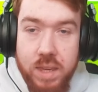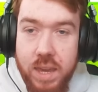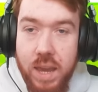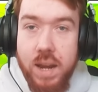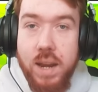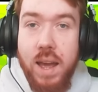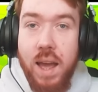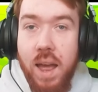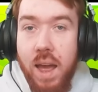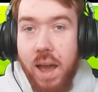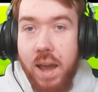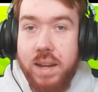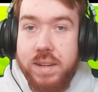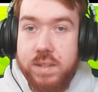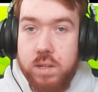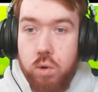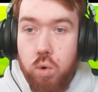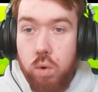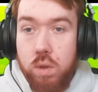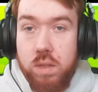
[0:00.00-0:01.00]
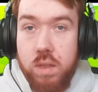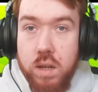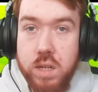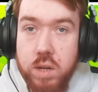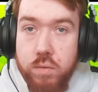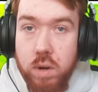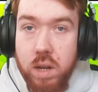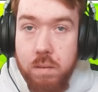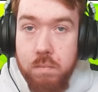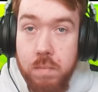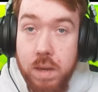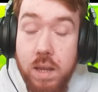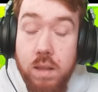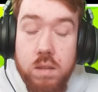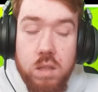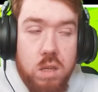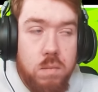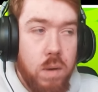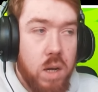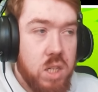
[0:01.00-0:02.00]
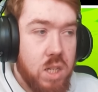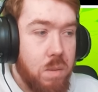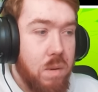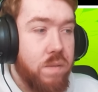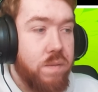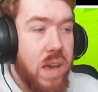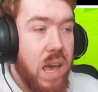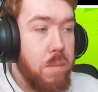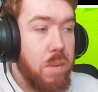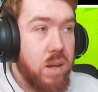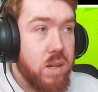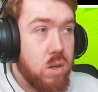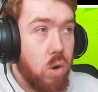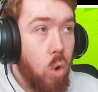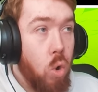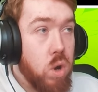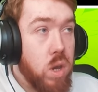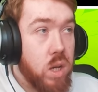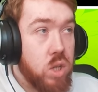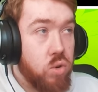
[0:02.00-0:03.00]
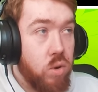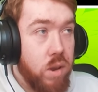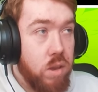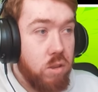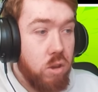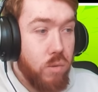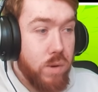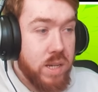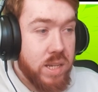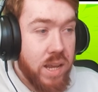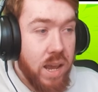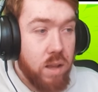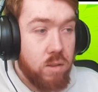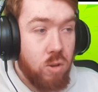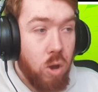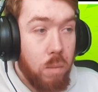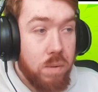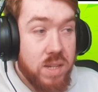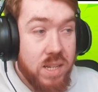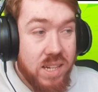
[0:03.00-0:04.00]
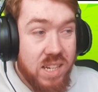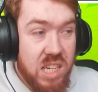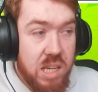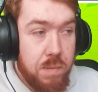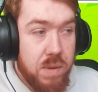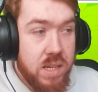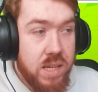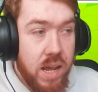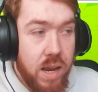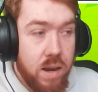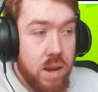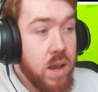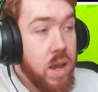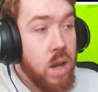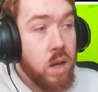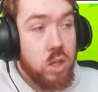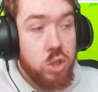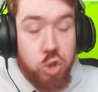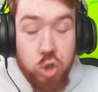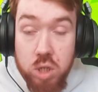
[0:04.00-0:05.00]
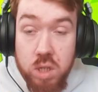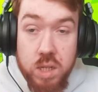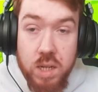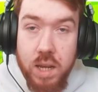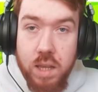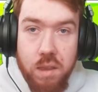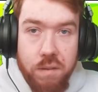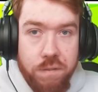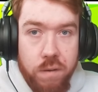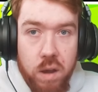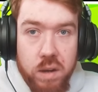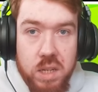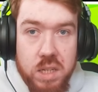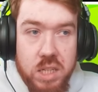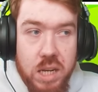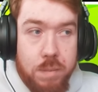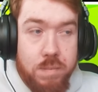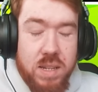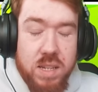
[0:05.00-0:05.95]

Getting a high score doesn't really mean too much, to be fair, because all you're trying to do is get top 60% just to get the 30 gems.